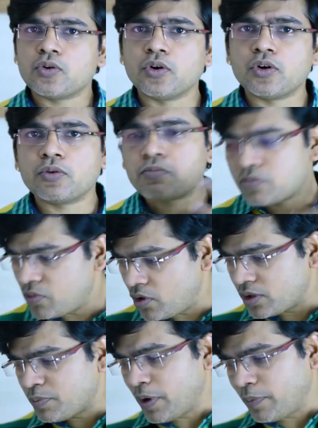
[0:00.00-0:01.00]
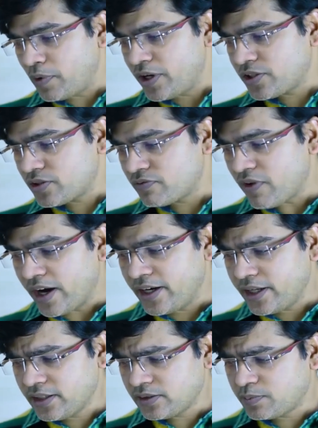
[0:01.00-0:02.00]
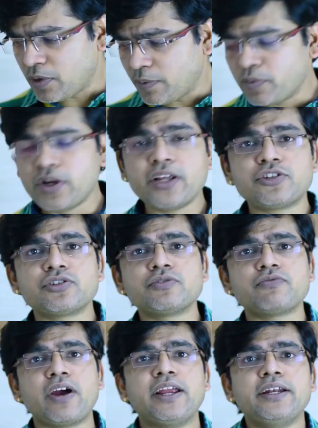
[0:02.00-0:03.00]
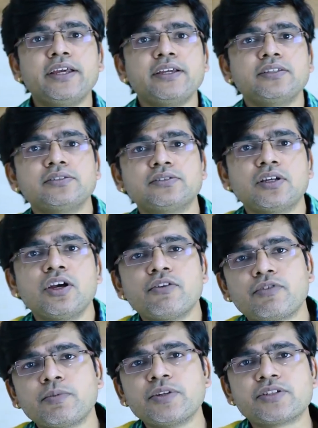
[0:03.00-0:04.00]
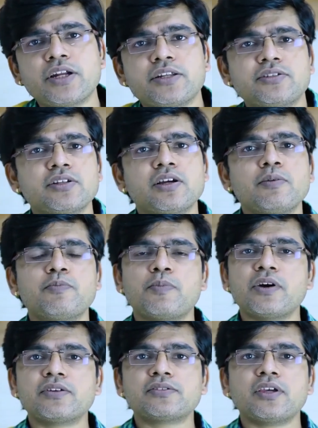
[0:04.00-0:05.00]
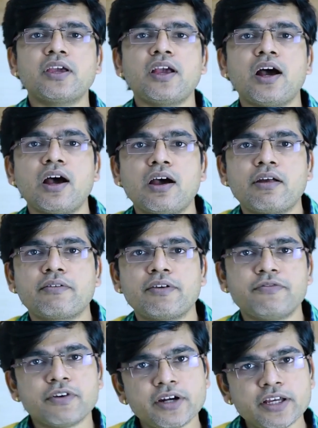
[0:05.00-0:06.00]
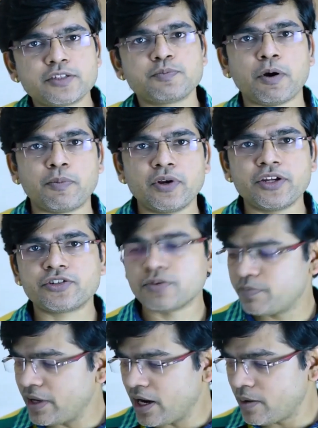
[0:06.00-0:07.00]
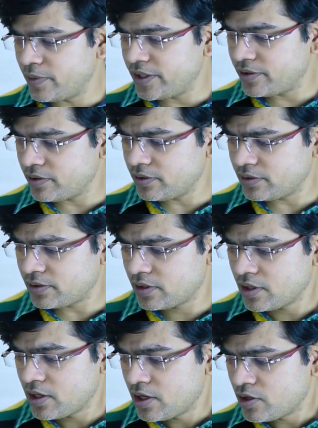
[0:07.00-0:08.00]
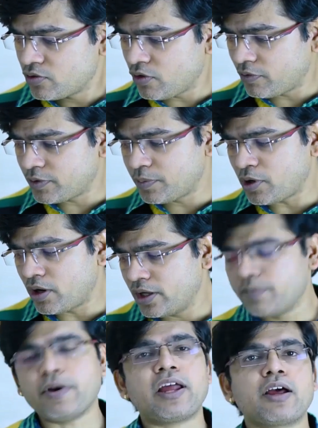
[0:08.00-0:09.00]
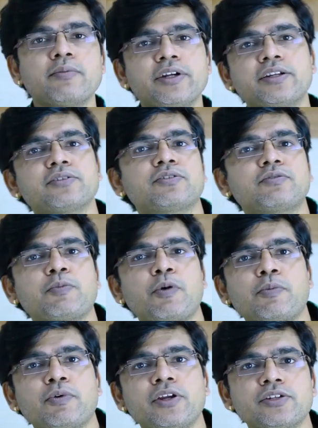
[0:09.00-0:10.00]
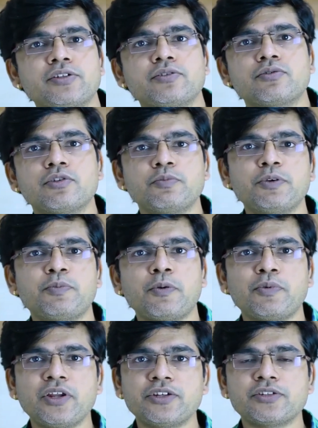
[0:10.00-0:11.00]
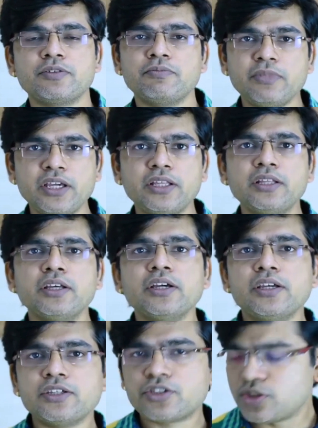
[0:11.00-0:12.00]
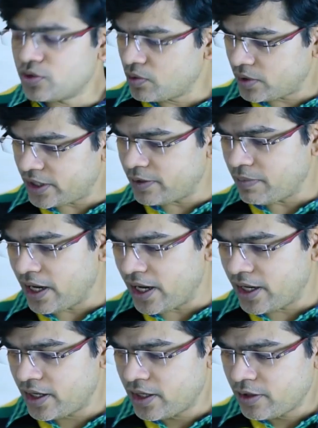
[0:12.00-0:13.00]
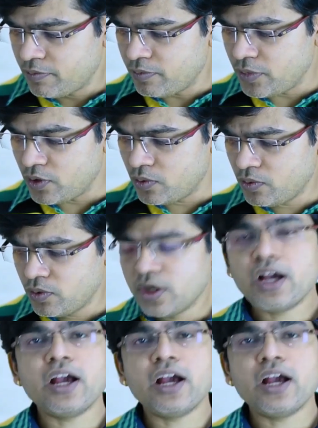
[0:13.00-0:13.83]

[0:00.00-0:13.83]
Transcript: or the population findings. Population findings from the statistical per se are referred as population parameters. Two of the broader parameters of the population could be population mean is denoted by mu